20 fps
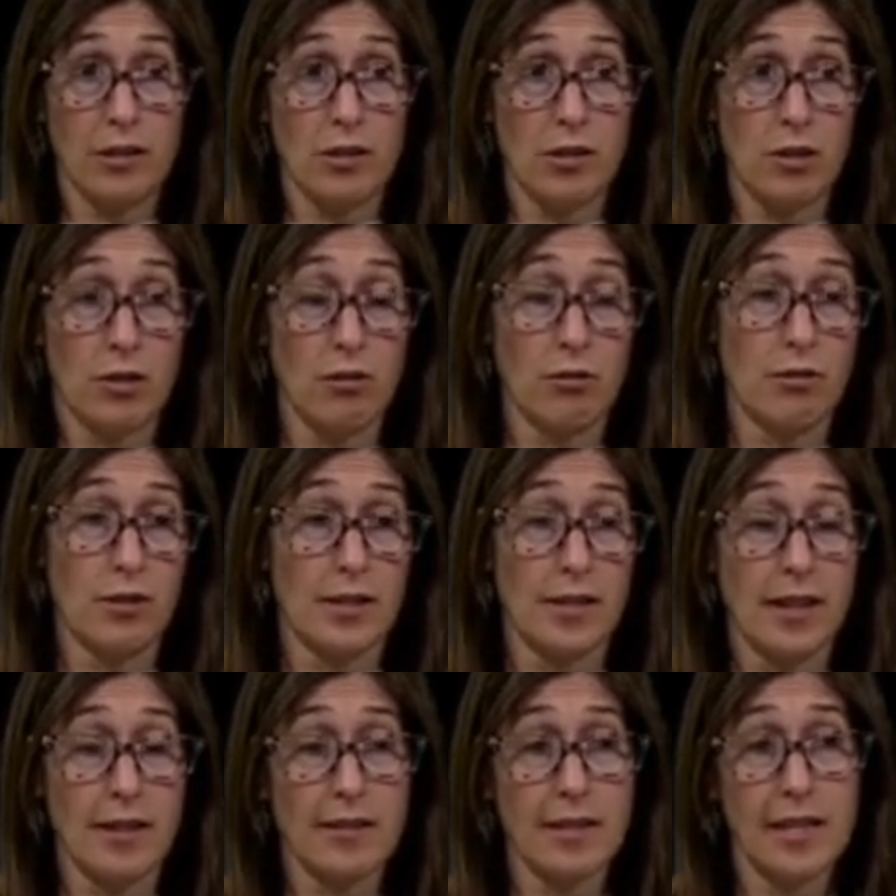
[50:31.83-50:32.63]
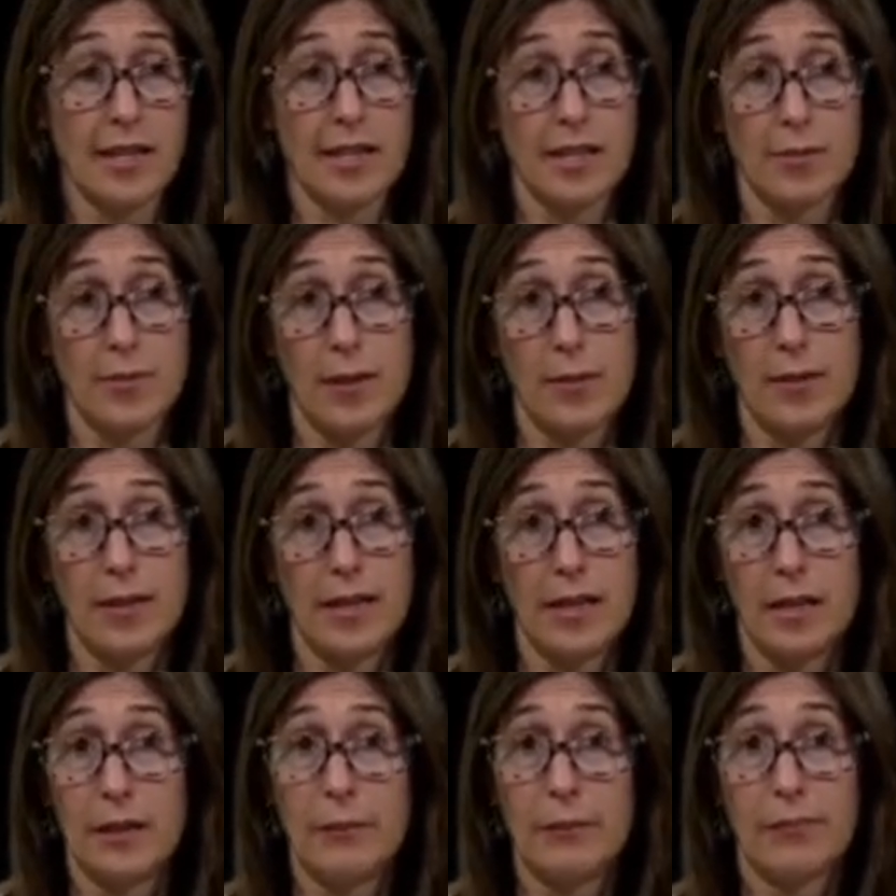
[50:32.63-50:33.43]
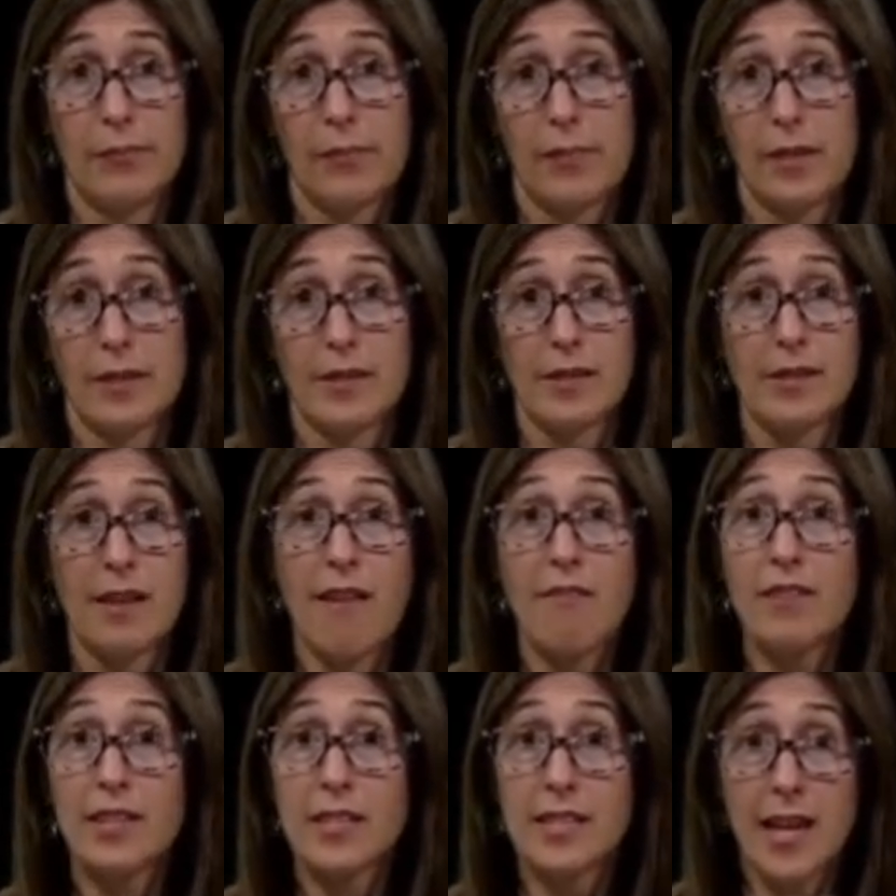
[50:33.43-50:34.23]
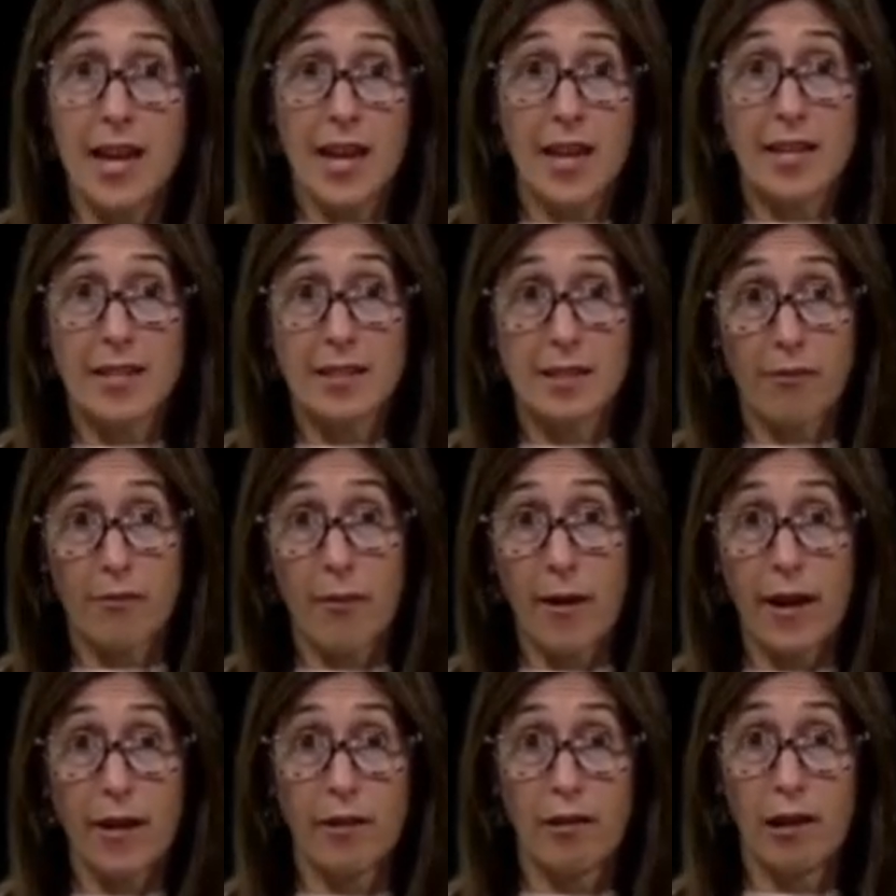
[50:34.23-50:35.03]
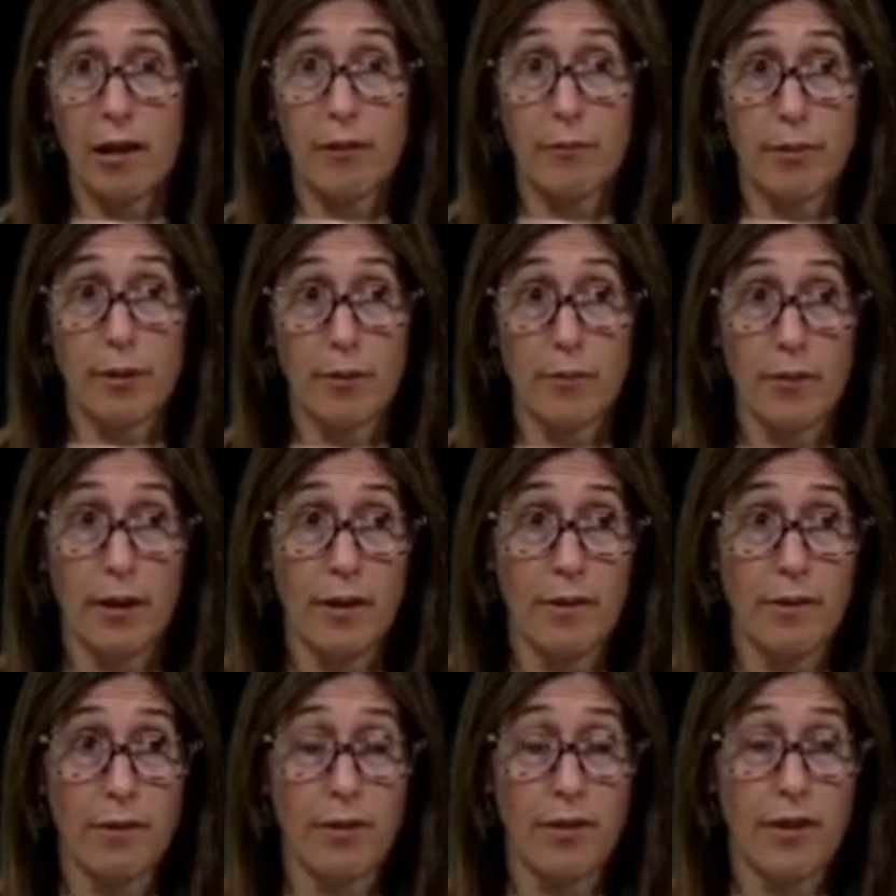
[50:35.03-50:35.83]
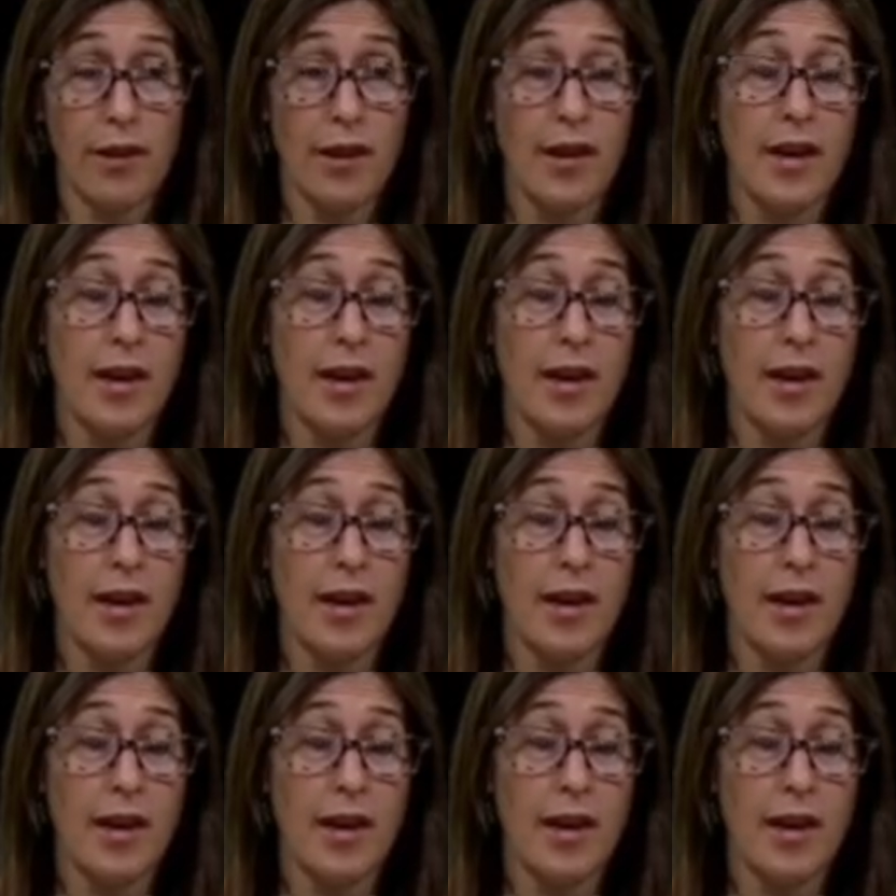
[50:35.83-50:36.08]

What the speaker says: So it sounds like it's maybe 7 days of migraine per month.